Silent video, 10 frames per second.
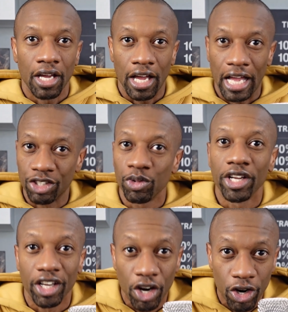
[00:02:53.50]
I just want to
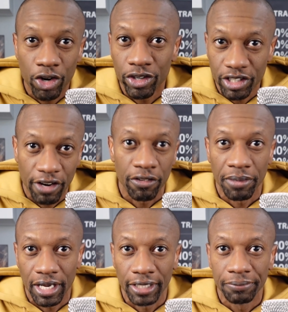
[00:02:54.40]
encourage
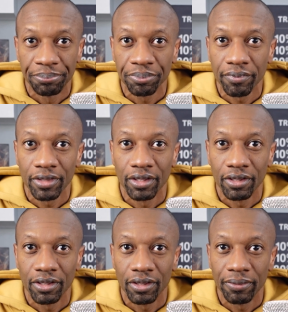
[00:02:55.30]
everybody.
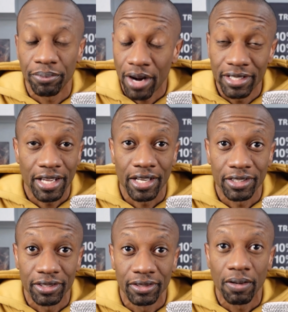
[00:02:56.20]
Price
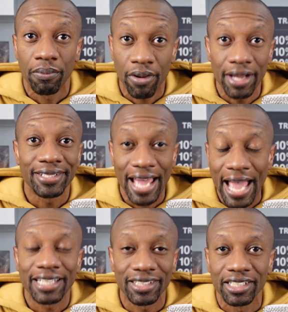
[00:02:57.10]

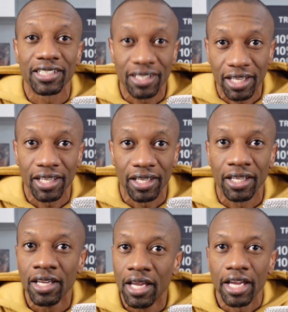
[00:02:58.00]
action is king.
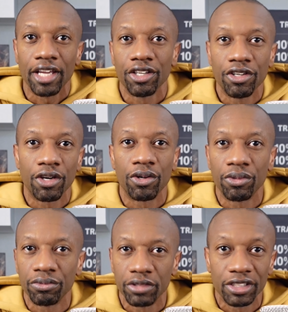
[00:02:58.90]
And
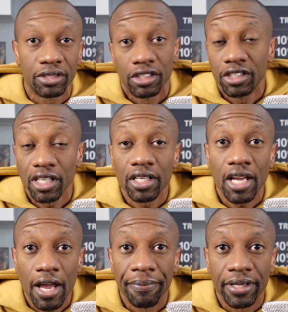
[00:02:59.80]
just check the
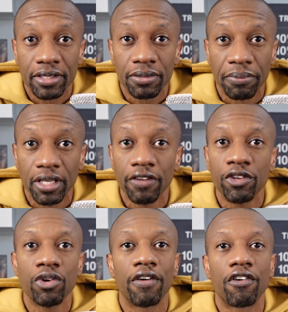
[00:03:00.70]
comments. Many of
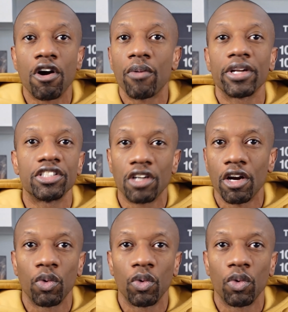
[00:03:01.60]
you have already started